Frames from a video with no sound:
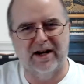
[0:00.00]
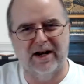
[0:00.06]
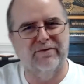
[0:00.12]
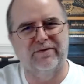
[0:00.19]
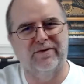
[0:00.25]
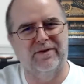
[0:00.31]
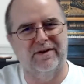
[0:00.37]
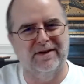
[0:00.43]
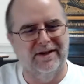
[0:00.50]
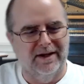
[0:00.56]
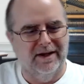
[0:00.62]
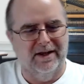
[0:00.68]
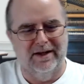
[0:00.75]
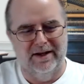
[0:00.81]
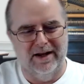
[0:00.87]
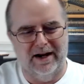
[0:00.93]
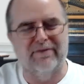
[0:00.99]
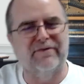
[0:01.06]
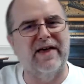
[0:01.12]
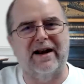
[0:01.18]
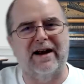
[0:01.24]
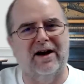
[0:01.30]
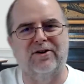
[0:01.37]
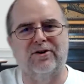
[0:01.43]
of
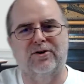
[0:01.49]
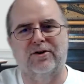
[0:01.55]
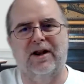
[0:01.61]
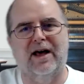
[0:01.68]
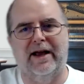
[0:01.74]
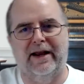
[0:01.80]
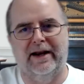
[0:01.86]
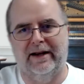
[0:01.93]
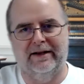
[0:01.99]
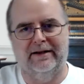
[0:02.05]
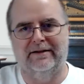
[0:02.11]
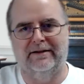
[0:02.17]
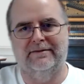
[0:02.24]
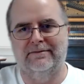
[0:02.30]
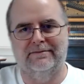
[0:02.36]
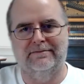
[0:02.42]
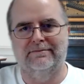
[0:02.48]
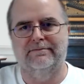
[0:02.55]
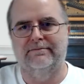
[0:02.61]
that underlying